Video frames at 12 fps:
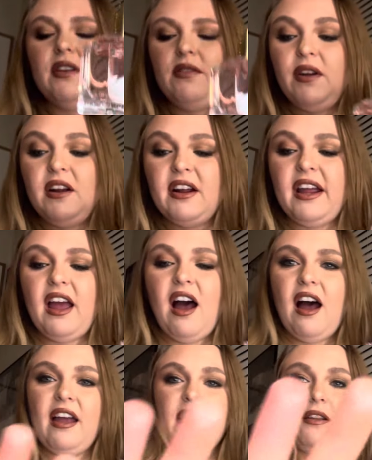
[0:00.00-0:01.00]
a very
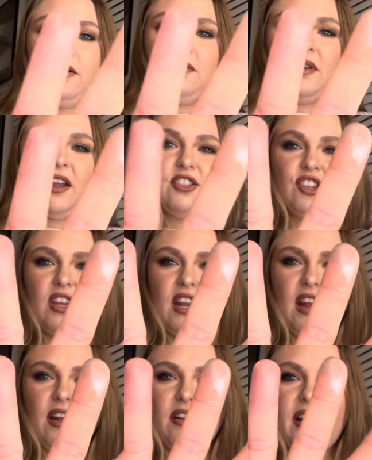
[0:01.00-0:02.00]
high elevation
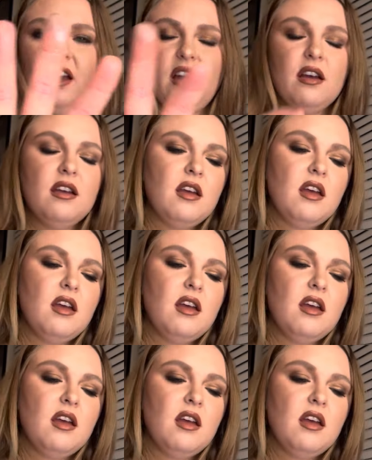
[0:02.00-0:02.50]
area.